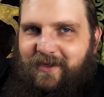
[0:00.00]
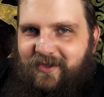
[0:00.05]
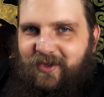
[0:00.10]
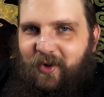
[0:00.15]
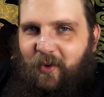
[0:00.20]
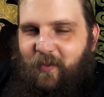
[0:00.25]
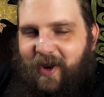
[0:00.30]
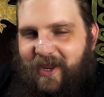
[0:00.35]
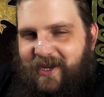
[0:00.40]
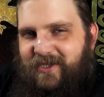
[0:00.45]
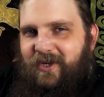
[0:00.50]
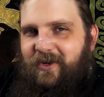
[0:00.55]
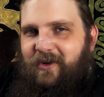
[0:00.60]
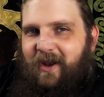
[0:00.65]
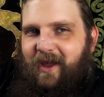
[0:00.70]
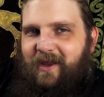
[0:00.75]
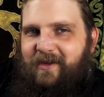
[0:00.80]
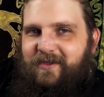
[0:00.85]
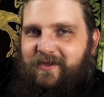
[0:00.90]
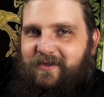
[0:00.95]
So raise your
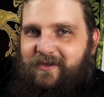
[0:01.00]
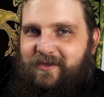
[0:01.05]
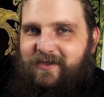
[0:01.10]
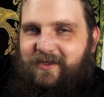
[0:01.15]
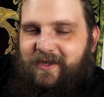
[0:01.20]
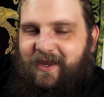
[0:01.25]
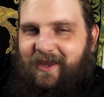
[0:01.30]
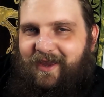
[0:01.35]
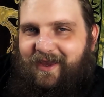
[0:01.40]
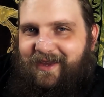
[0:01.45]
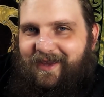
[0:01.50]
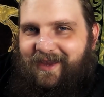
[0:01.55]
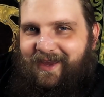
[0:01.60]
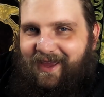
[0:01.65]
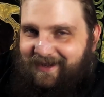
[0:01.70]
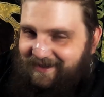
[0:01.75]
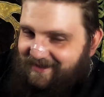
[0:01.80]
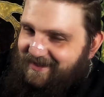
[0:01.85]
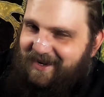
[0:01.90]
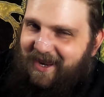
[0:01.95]
glasses
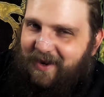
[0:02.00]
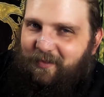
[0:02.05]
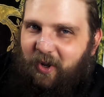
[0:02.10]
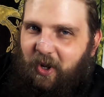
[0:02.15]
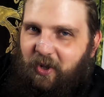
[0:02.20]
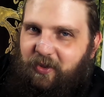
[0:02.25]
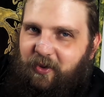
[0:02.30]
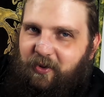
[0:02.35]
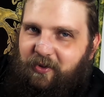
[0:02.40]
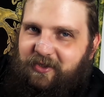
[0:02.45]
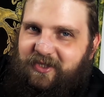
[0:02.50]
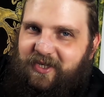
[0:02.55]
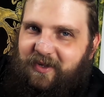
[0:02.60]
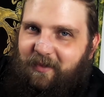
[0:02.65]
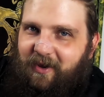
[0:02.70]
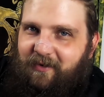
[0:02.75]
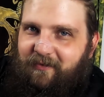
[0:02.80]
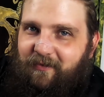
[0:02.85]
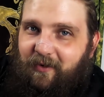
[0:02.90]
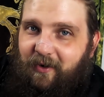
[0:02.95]
and stay bloodthirsty,
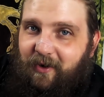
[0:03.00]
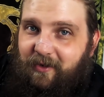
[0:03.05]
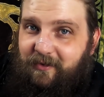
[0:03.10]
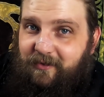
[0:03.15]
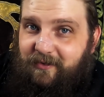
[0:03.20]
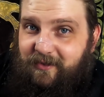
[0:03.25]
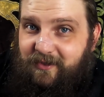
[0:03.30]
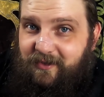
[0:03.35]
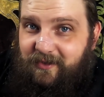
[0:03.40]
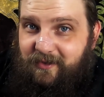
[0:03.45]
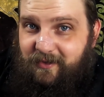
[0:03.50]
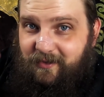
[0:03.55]
my friends.